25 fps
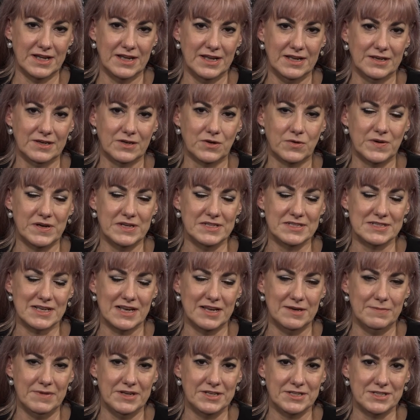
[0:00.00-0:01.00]
in
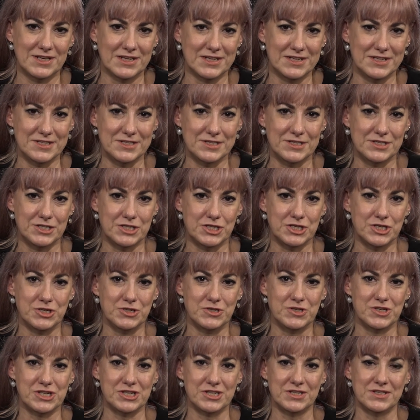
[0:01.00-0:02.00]
Queensland Mental
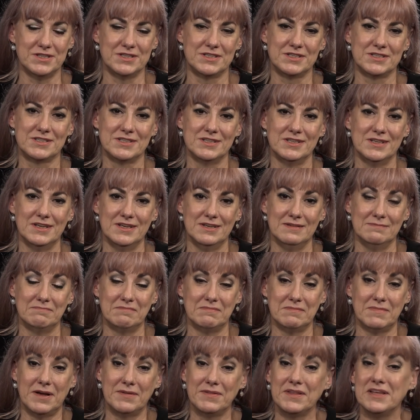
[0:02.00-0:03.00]
Institutions,
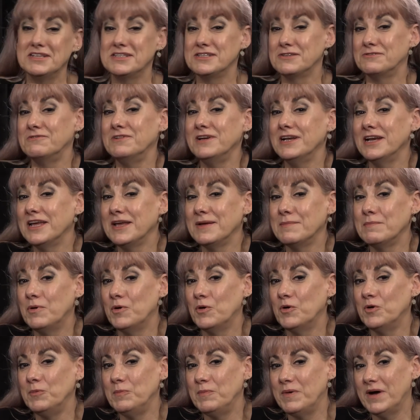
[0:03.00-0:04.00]
uh, is a really
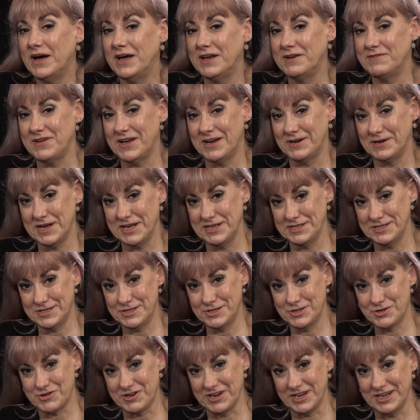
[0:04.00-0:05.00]
important part of our
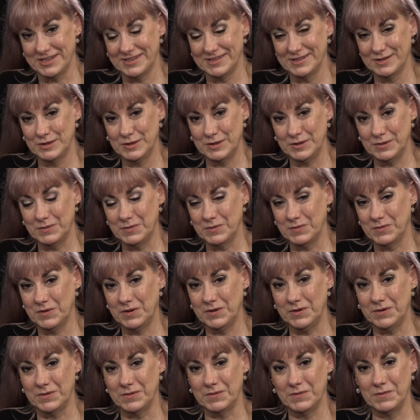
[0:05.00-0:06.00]
history.
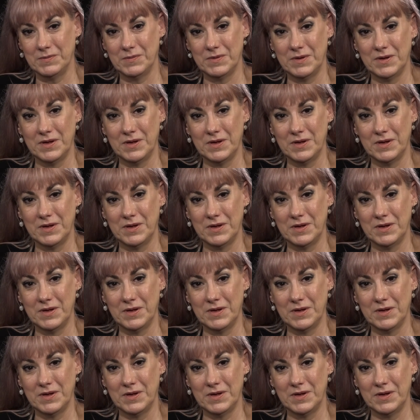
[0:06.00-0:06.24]
You know,